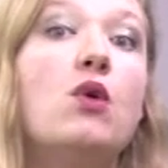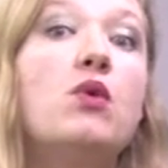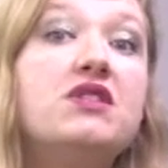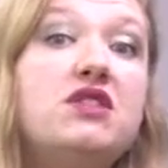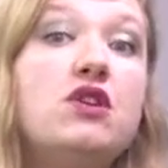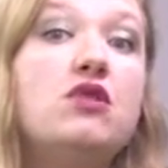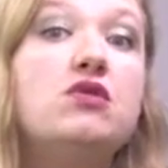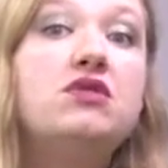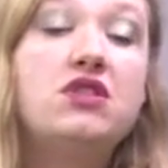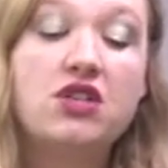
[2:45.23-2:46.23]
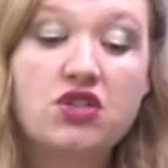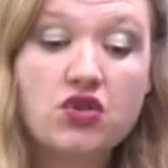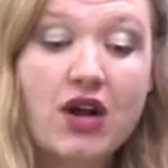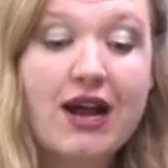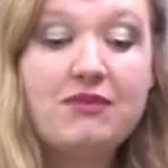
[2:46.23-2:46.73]
was used to
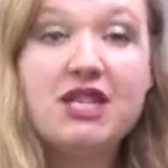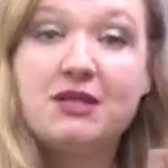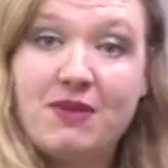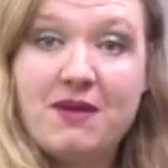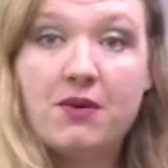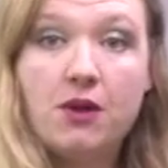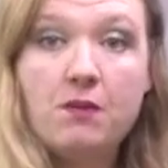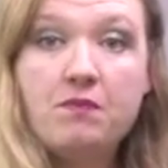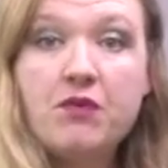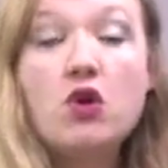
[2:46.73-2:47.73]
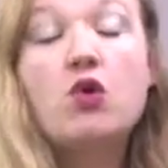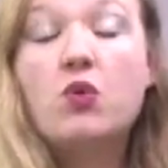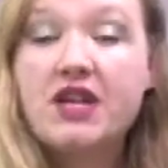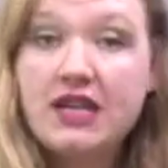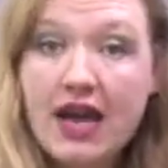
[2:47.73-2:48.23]
describe these people who
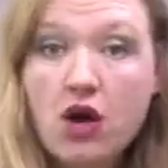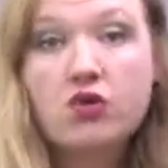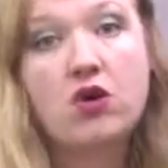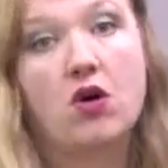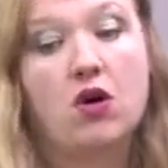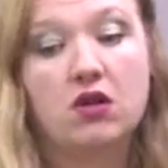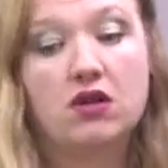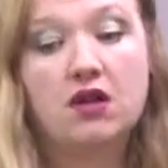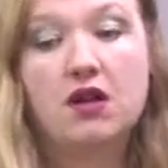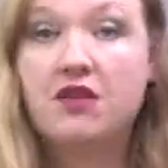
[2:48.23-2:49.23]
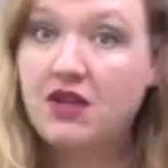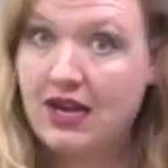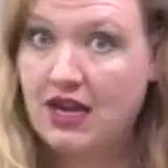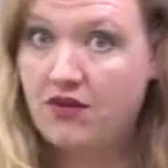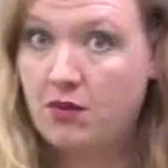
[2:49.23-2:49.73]
we now call the
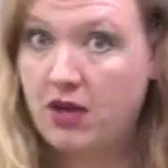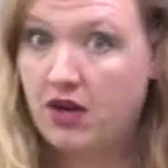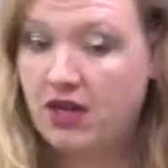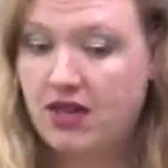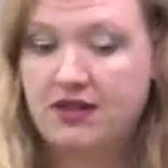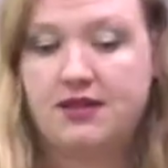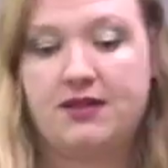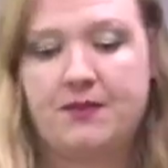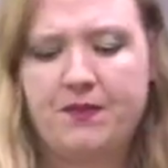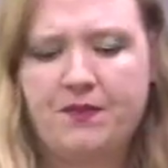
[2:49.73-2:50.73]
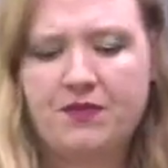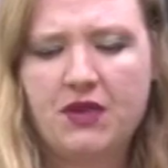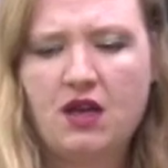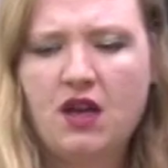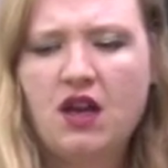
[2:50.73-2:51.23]
Native Americans.
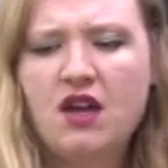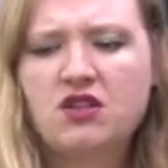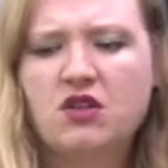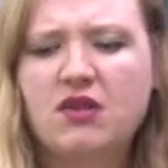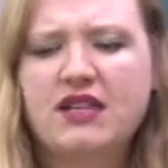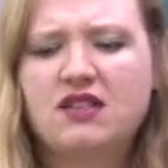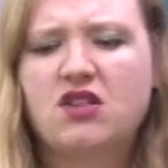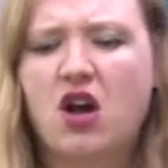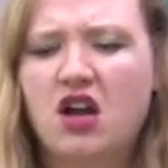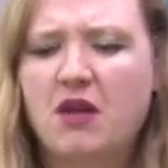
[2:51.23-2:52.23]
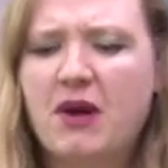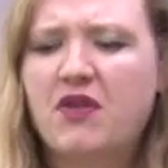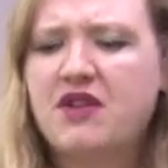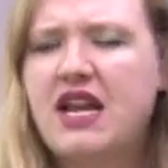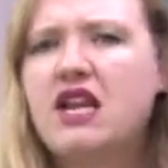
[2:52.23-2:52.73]
So let's talk
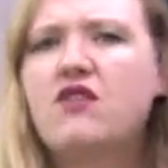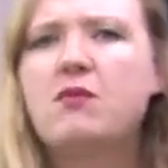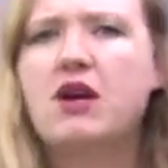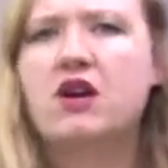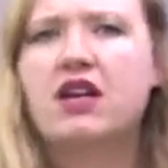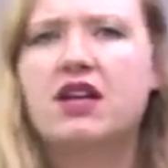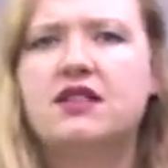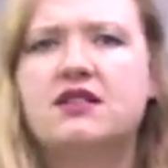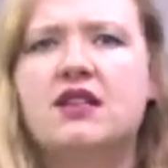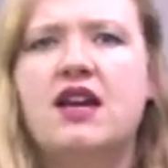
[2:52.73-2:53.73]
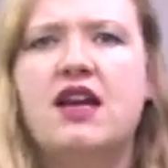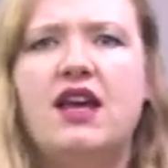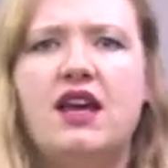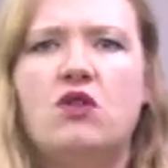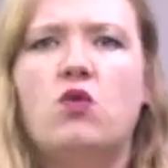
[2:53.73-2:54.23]
about the Native Americans
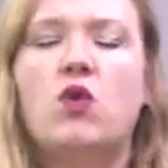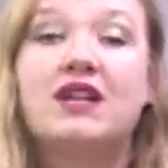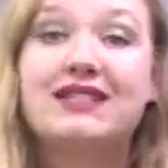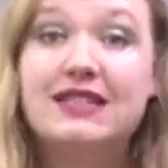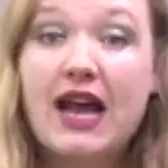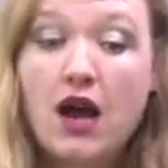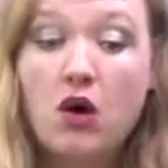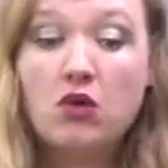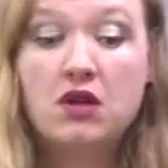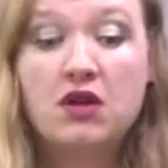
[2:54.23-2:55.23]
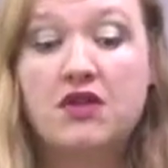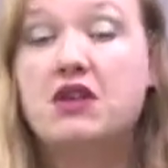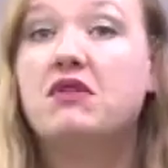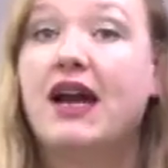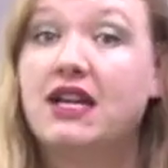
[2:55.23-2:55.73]
in what is now the
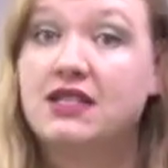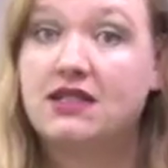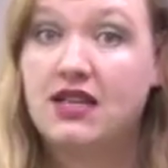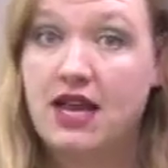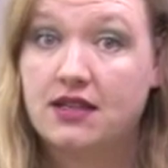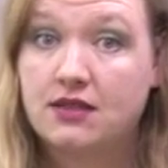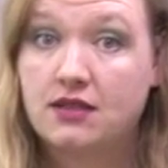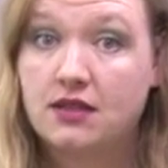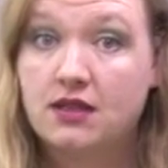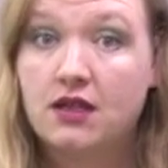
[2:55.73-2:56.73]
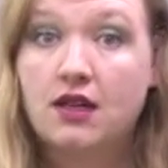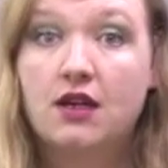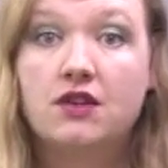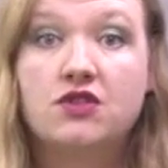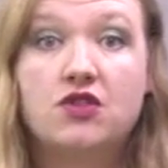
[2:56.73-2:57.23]
United States.
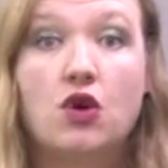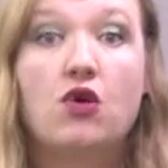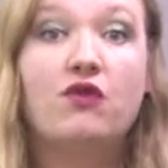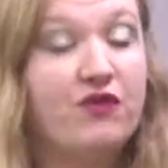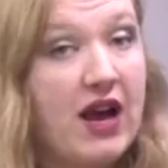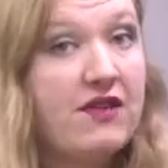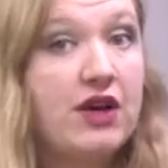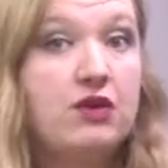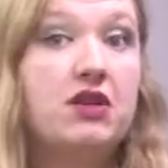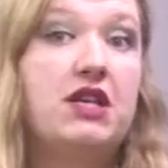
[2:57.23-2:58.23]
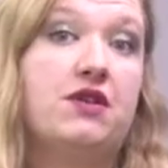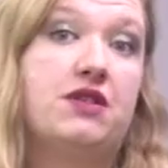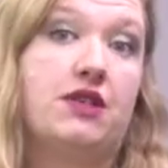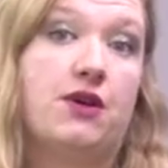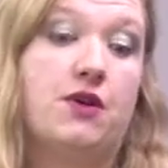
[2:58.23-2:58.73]
So 500
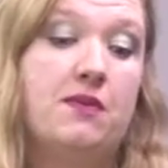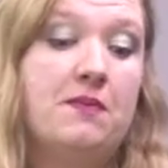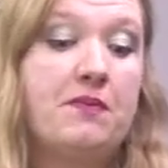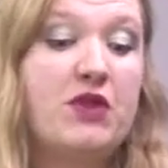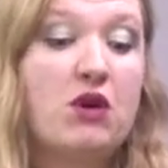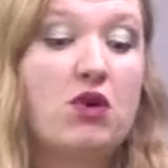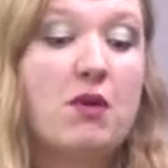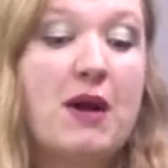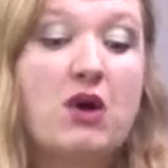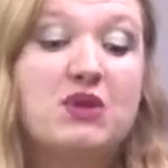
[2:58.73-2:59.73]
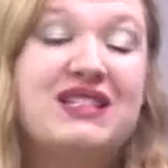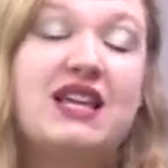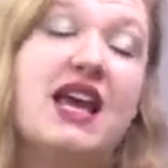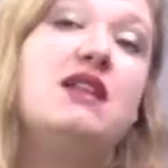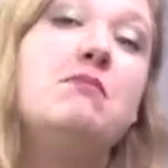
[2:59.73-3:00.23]
years ago, there were about
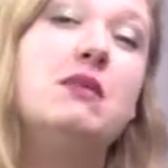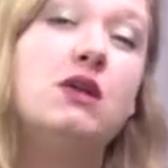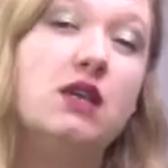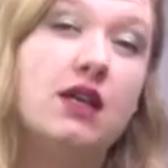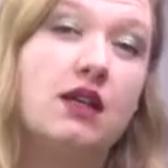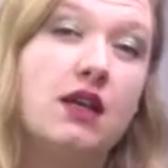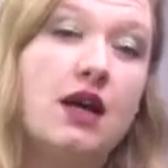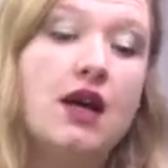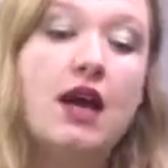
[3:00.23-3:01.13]
10 million